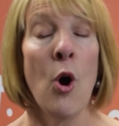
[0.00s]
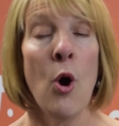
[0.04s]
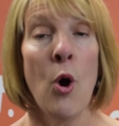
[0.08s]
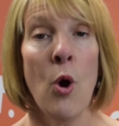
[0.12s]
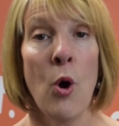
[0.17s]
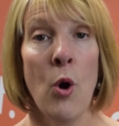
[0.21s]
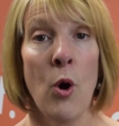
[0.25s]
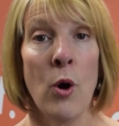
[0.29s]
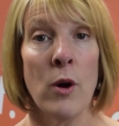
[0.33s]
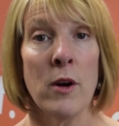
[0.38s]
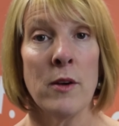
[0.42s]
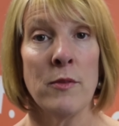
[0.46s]

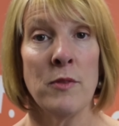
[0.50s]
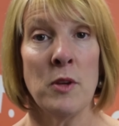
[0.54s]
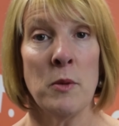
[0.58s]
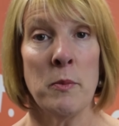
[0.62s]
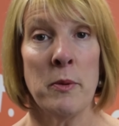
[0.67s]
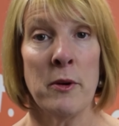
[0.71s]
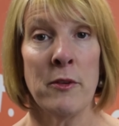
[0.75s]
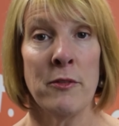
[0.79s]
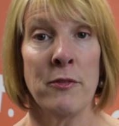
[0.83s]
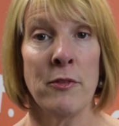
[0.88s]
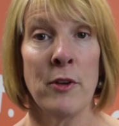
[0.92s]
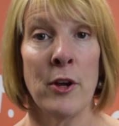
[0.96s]
or if you
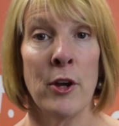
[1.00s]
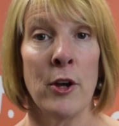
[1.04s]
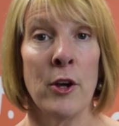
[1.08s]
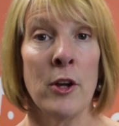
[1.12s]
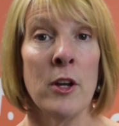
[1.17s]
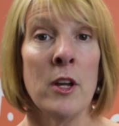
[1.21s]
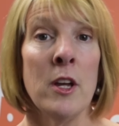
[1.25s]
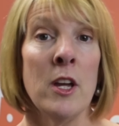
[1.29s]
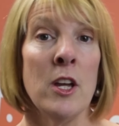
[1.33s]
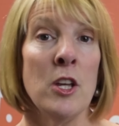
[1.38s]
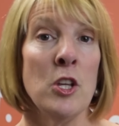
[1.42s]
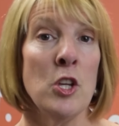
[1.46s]

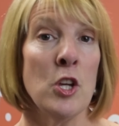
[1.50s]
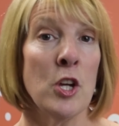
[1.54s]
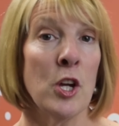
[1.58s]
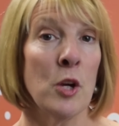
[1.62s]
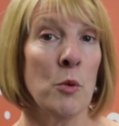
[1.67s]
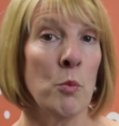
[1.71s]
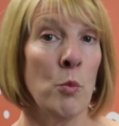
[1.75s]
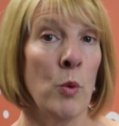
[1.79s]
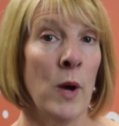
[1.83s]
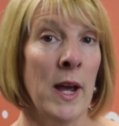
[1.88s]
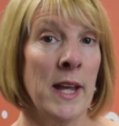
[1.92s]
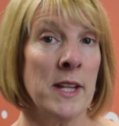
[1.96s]
prefer, you
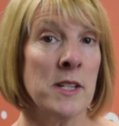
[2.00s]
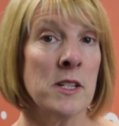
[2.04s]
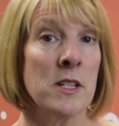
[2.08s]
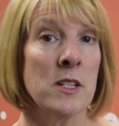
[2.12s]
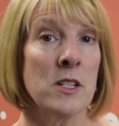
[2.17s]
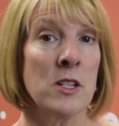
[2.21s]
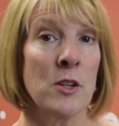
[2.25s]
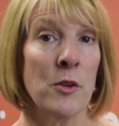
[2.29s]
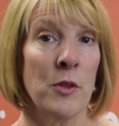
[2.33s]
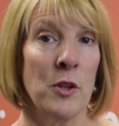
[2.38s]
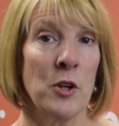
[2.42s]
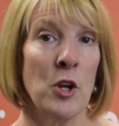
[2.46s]
can wait
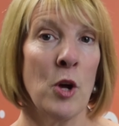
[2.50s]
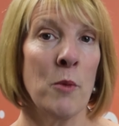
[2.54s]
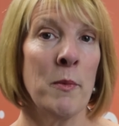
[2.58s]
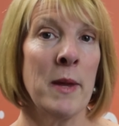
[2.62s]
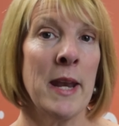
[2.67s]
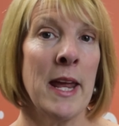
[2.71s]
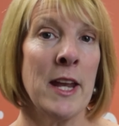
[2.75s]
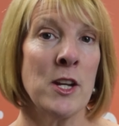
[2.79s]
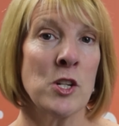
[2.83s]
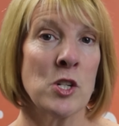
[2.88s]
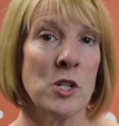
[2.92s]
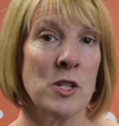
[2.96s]
until the
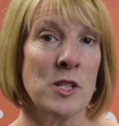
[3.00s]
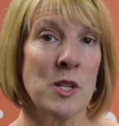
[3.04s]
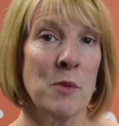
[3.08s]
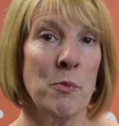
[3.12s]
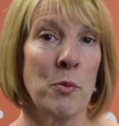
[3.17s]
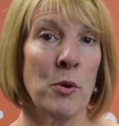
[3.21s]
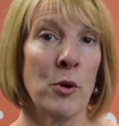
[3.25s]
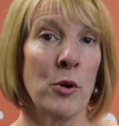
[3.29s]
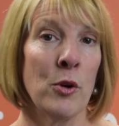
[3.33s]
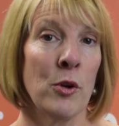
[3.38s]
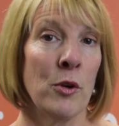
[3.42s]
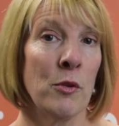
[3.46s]
nomination's
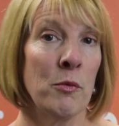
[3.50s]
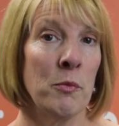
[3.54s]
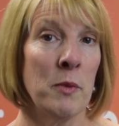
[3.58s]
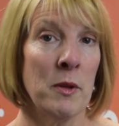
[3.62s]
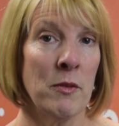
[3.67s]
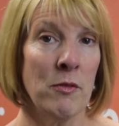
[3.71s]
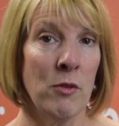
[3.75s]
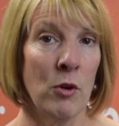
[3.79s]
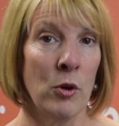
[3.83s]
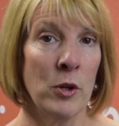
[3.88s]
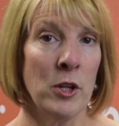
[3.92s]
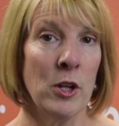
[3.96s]
approved
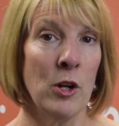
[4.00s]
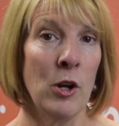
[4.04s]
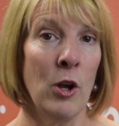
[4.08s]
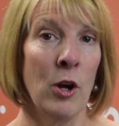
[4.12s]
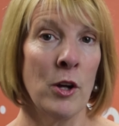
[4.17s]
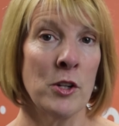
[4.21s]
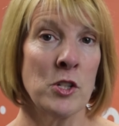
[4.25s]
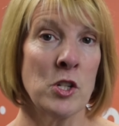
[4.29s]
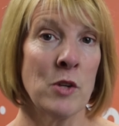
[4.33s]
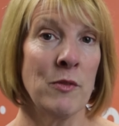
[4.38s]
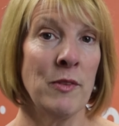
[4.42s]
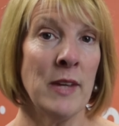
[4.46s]
before you
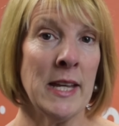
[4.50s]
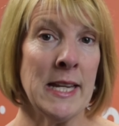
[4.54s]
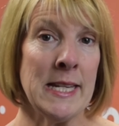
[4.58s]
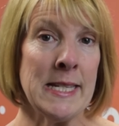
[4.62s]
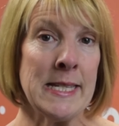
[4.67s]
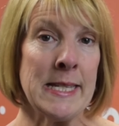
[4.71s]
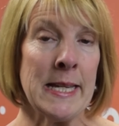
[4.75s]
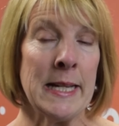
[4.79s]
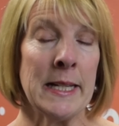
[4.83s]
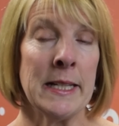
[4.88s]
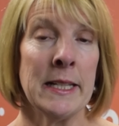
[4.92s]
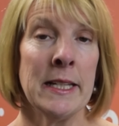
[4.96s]
lodge a
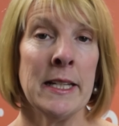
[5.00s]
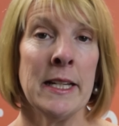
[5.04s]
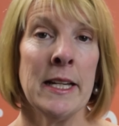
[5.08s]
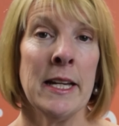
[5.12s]
visa.